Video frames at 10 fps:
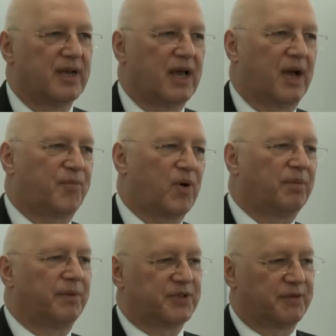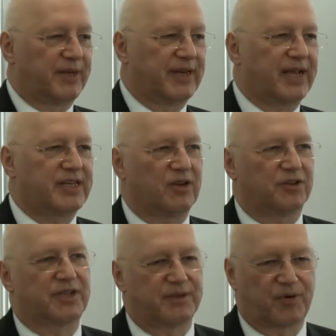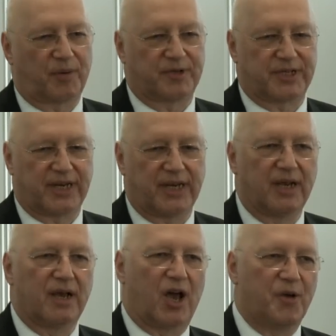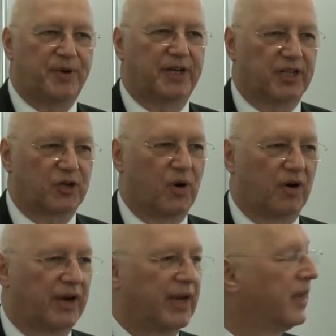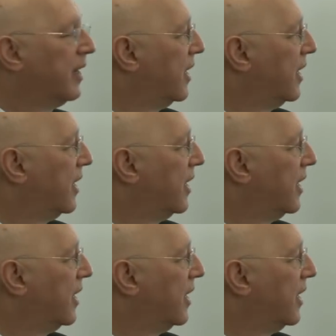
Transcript: Our problems have been getting onto the property, opening the quarry,